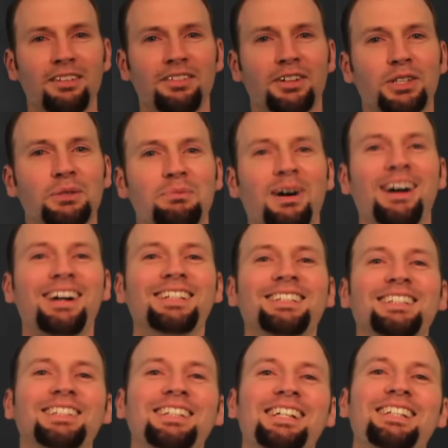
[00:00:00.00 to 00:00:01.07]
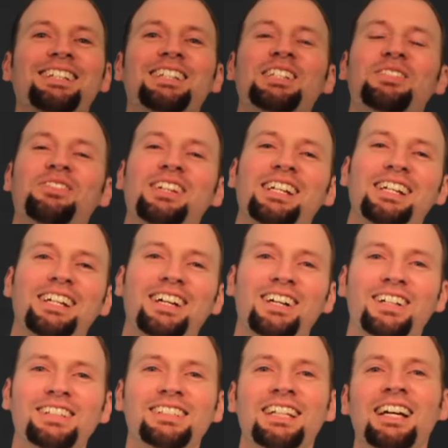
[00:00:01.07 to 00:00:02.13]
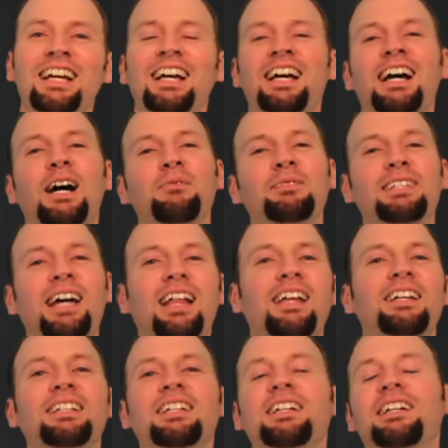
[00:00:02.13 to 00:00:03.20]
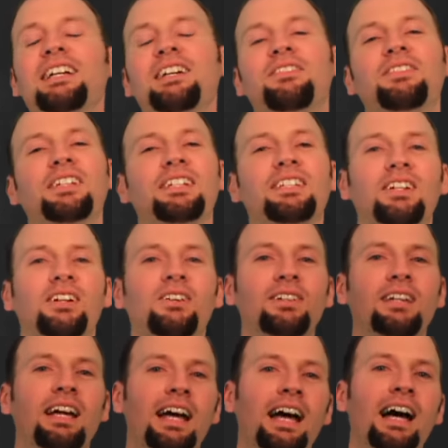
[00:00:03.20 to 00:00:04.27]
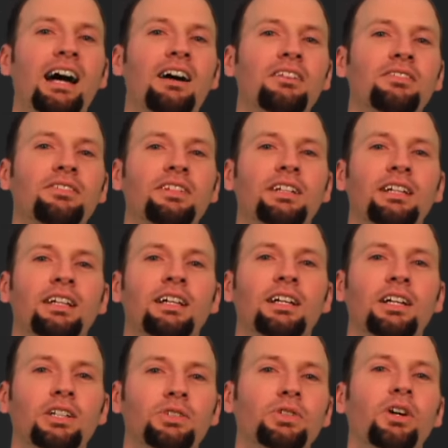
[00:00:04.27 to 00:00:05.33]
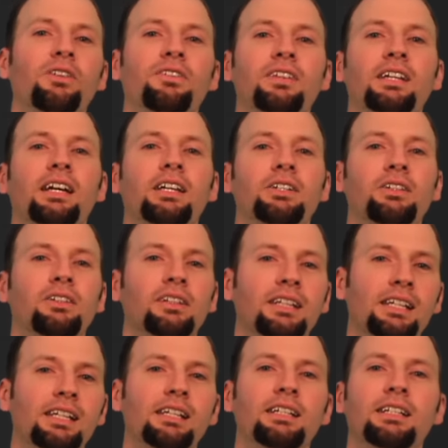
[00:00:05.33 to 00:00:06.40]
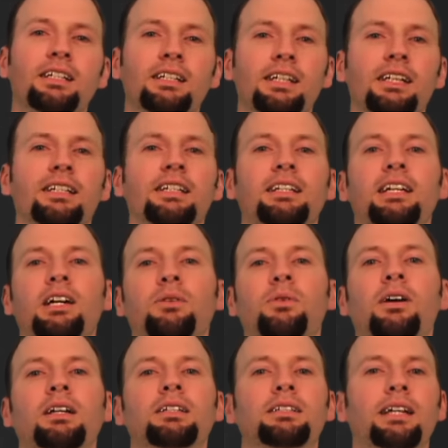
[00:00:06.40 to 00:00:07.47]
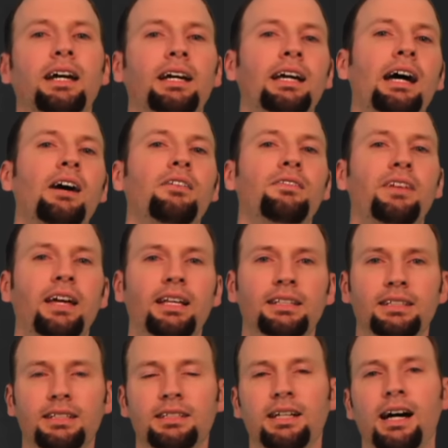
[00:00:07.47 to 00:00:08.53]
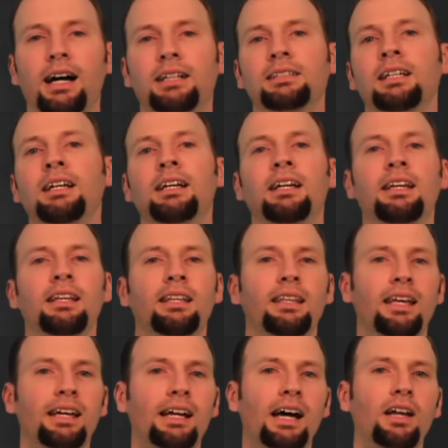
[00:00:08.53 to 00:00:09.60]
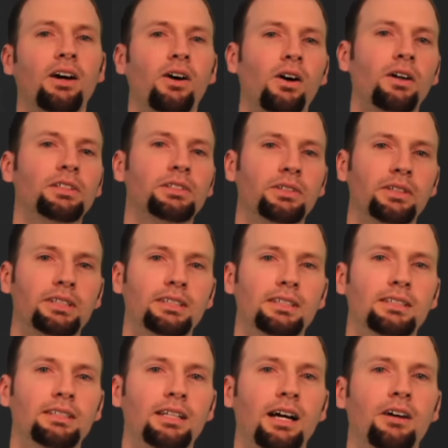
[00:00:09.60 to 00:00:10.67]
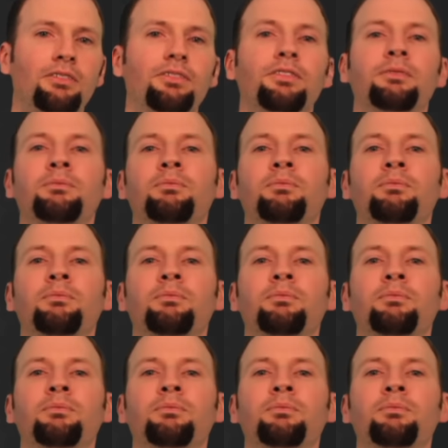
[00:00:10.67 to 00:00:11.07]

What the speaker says: for sponsoring these videos. I'm telling you, if you don't have a trophy in your league, you need to get one. Check out Fantasy Jocks. They got all sorts of stuff.